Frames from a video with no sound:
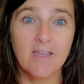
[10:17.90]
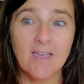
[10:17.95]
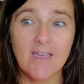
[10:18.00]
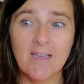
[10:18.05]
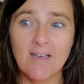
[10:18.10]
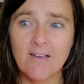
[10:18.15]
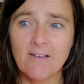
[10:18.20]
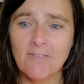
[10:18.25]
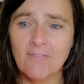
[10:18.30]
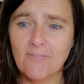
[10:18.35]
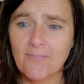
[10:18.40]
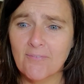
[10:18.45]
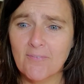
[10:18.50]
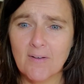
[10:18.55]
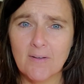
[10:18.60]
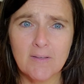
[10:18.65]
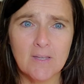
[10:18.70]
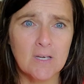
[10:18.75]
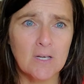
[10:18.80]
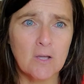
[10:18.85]
if
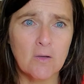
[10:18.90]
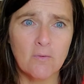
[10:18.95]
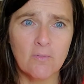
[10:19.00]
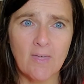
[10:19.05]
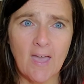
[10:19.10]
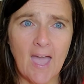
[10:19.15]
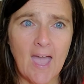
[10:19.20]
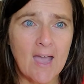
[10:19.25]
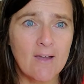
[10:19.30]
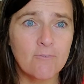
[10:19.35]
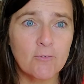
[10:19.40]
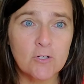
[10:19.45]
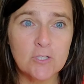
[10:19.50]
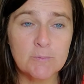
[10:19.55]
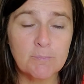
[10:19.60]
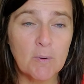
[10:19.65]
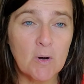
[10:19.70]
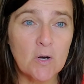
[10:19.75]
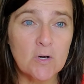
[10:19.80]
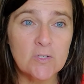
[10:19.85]
you know the
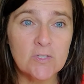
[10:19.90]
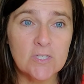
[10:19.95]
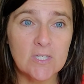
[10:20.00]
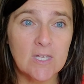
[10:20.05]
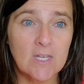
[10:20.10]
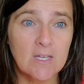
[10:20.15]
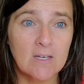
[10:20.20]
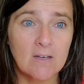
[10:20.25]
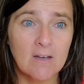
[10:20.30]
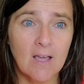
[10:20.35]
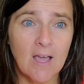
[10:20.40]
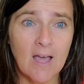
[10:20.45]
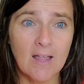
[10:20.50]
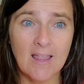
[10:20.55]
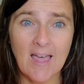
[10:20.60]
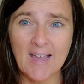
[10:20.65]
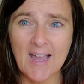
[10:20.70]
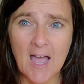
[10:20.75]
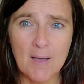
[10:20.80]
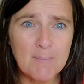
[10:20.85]
average person I,
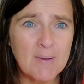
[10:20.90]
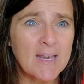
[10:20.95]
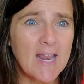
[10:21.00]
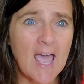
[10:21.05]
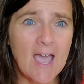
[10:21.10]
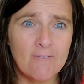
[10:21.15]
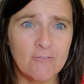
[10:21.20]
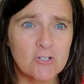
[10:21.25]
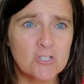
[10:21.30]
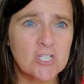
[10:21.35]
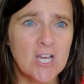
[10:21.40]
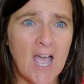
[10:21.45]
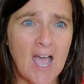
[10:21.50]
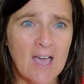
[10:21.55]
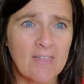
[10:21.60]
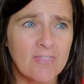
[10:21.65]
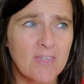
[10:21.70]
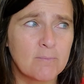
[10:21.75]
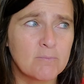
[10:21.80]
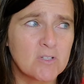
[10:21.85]
like i'm an average
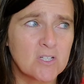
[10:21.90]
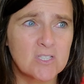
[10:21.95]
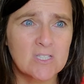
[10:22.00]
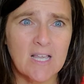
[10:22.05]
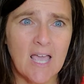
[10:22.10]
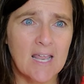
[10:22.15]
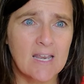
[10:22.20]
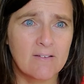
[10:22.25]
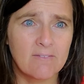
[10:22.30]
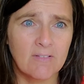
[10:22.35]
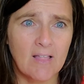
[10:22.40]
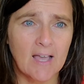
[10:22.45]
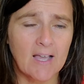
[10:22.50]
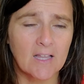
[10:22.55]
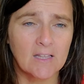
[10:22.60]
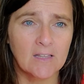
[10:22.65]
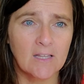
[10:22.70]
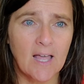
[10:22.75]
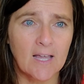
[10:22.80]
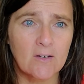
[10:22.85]
height i'm just kind of
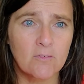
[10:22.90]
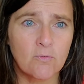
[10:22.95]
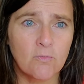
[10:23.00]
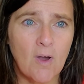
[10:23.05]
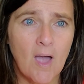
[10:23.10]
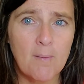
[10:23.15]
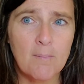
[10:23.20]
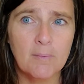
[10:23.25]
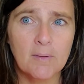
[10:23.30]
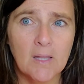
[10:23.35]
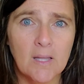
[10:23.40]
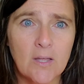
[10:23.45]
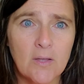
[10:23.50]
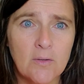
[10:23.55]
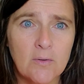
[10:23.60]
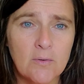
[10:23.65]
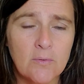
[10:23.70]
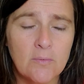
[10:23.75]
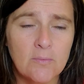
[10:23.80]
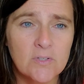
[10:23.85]
like like right
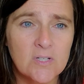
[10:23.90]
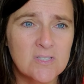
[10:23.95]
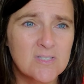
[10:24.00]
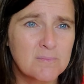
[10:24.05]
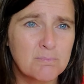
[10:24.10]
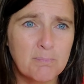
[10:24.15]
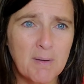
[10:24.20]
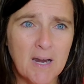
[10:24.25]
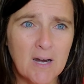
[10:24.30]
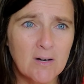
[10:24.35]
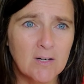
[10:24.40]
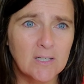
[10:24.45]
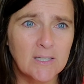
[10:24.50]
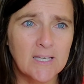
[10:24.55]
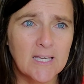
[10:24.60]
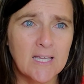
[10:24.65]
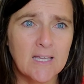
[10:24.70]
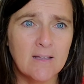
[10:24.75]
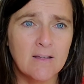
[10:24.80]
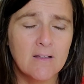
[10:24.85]
below just
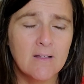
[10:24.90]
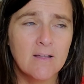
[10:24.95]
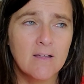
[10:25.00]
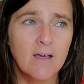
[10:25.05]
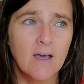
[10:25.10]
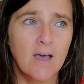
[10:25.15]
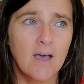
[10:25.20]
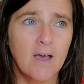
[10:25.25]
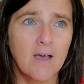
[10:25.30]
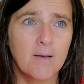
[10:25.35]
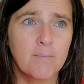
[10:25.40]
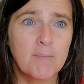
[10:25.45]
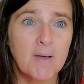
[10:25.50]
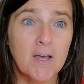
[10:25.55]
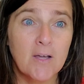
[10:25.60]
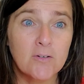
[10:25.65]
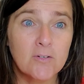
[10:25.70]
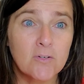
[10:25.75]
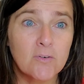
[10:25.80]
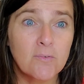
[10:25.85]
barely um,
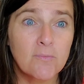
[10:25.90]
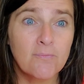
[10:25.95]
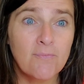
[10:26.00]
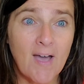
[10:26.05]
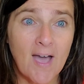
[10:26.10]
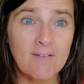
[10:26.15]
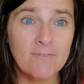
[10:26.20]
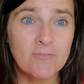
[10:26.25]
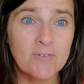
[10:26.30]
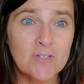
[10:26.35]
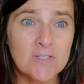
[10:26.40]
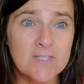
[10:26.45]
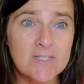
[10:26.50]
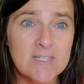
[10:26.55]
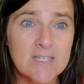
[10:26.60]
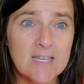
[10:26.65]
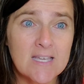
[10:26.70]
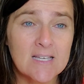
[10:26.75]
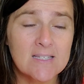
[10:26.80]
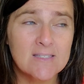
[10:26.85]
under five foot
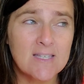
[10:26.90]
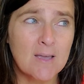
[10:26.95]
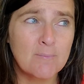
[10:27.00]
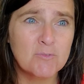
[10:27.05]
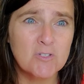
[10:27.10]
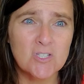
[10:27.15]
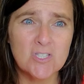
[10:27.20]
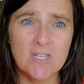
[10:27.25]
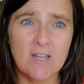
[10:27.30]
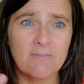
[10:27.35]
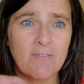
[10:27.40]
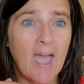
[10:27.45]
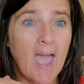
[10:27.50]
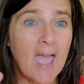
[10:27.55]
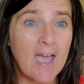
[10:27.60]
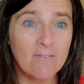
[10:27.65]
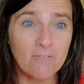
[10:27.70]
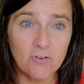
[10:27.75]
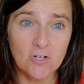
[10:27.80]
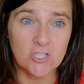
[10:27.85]
six i'm just of
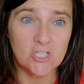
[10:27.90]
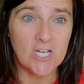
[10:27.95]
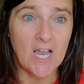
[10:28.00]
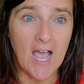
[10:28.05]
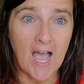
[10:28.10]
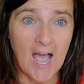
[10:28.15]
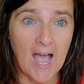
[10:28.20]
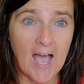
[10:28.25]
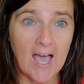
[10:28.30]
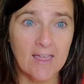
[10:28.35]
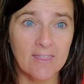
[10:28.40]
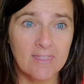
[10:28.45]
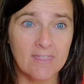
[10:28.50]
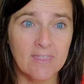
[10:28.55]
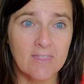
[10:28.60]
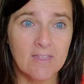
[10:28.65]
average height